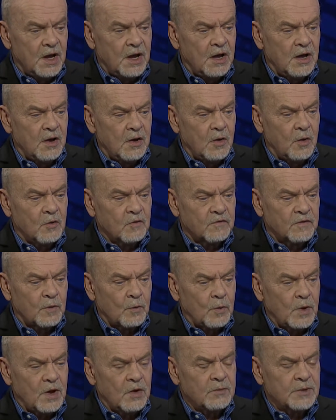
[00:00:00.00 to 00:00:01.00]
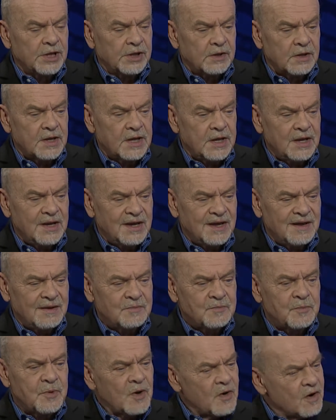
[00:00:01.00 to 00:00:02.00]
uh, overwhelmingly.
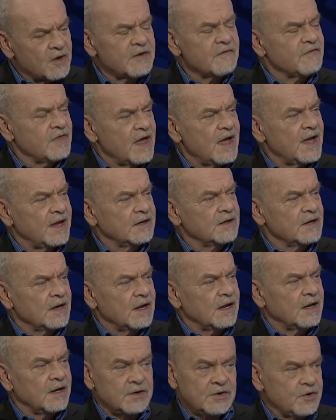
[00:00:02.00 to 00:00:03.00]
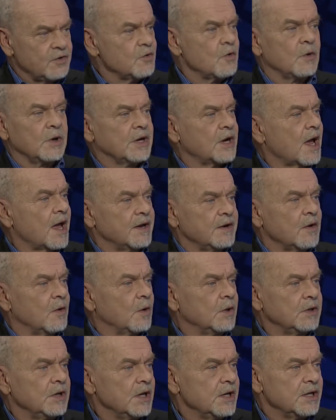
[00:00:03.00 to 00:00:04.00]
And part of that, and you know it and I
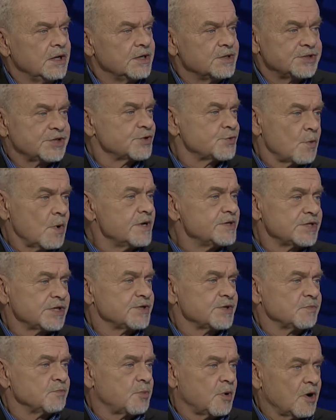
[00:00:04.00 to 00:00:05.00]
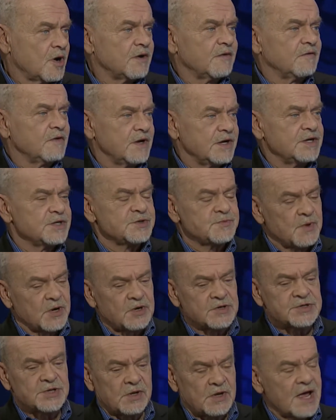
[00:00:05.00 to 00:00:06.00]
know it, is just racism. Part of it is
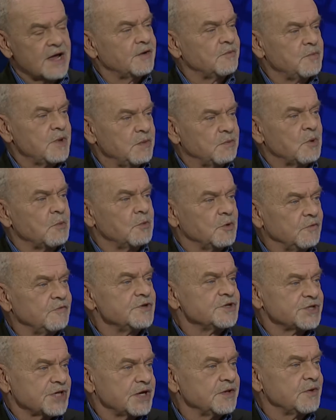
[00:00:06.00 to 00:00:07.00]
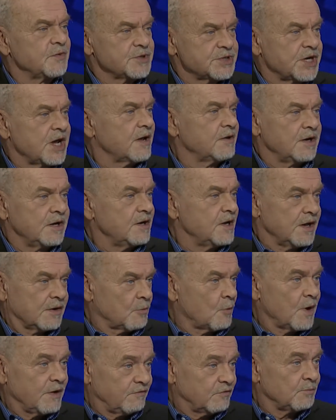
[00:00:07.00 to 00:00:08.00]
because a lot of people move to St. Louis County to get
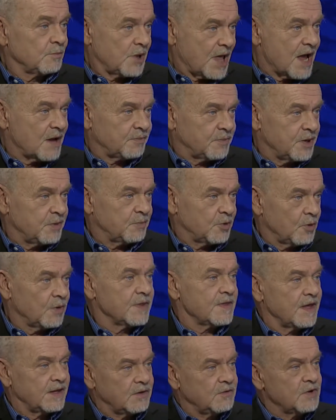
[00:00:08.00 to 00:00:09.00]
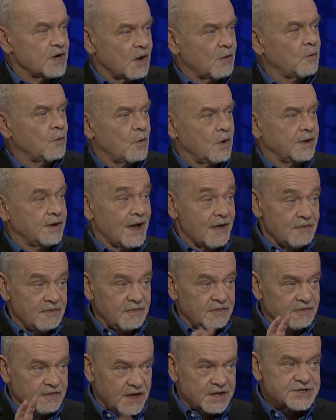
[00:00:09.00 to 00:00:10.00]
away from black people, and they do not want
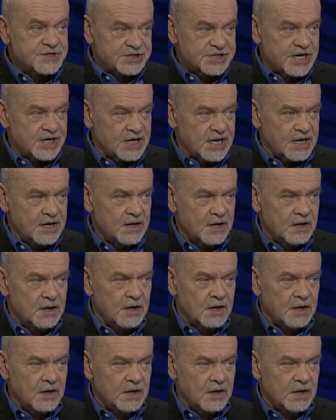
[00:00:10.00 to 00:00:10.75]
the city